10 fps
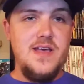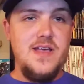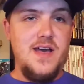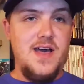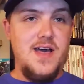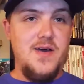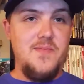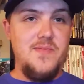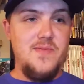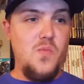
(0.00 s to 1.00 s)

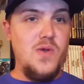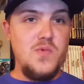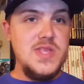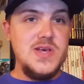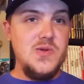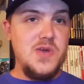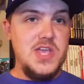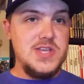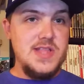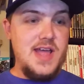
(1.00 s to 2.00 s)
One retail
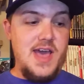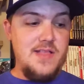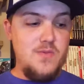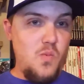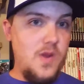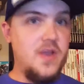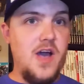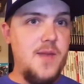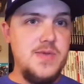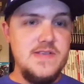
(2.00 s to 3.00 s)
location that had one
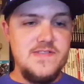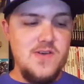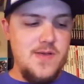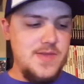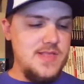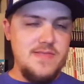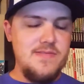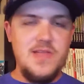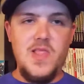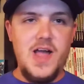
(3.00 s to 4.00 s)
copy. So I
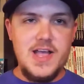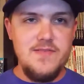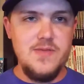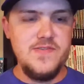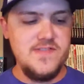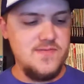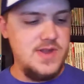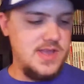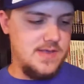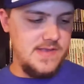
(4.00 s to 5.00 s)
mean, the luck of it was just
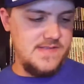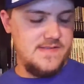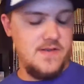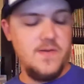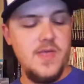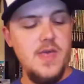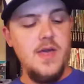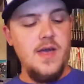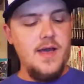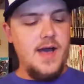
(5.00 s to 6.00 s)
ridiculous. So
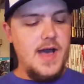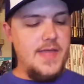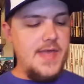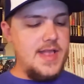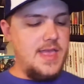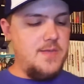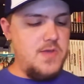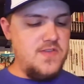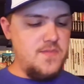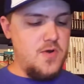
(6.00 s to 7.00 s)
that game
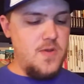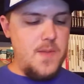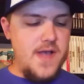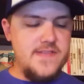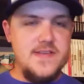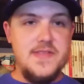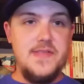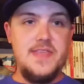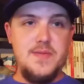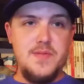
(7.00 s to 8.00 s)
is Muramasa the
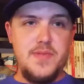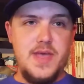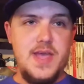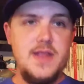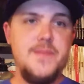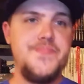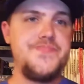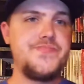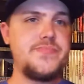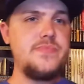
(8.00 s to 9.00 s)
Demon Blade
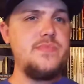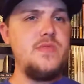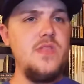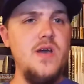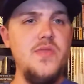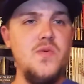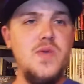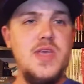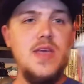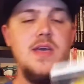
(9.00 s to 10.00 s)
on the
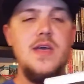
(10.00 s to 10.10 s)
Wii.